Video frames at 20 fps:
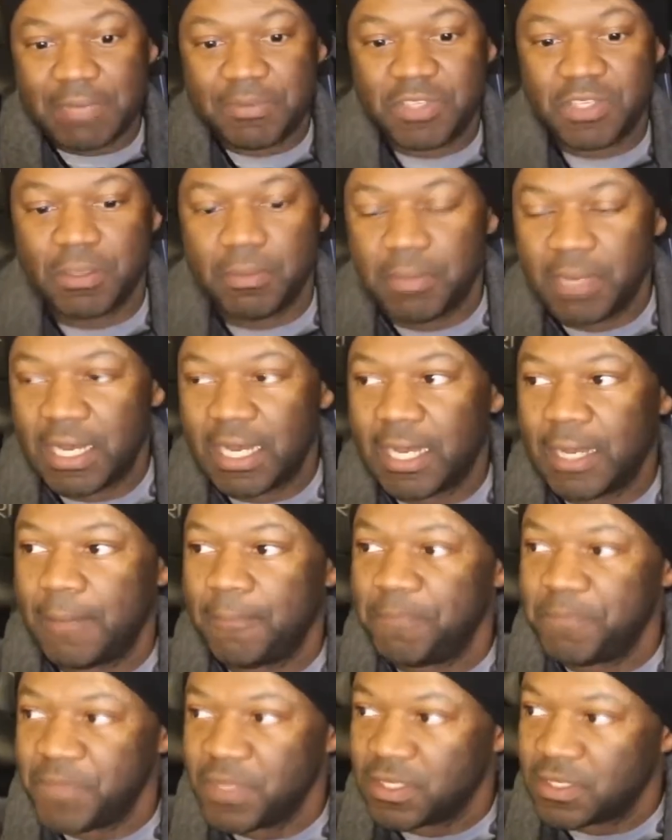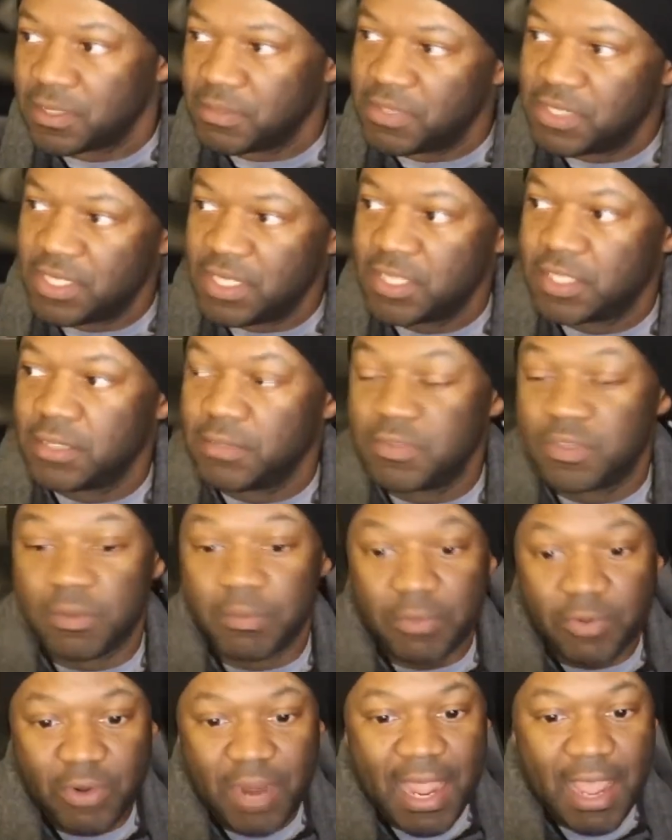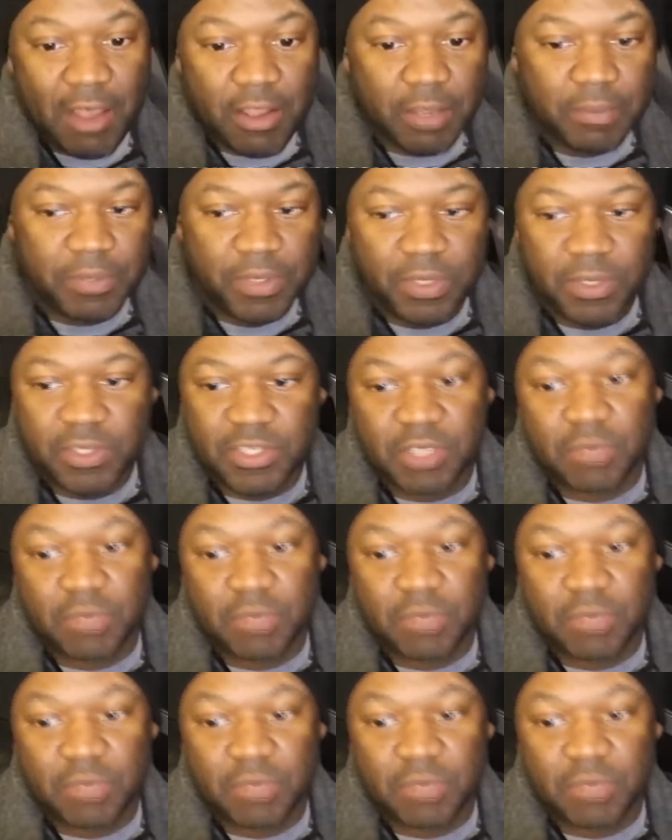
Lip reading: some systems of morale computers.